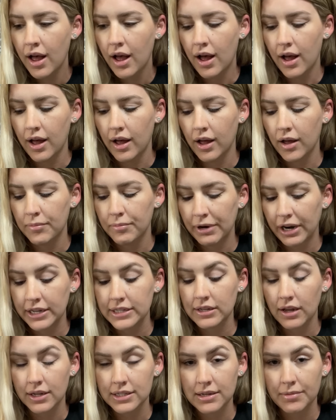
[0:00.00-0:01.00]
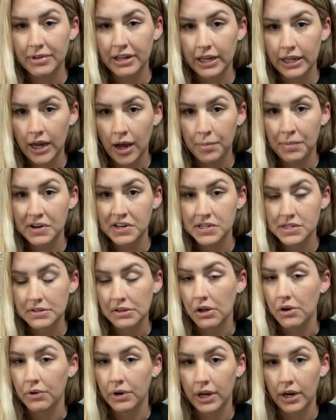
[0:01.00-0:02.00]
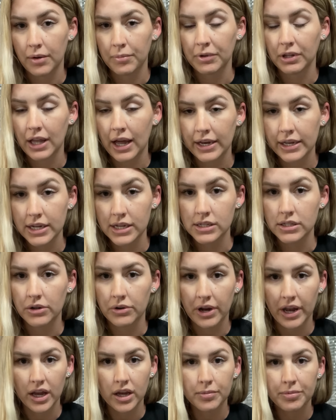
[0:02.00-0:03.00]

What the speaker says: But I saw something had happened to Sloan and I'm glad he's okay.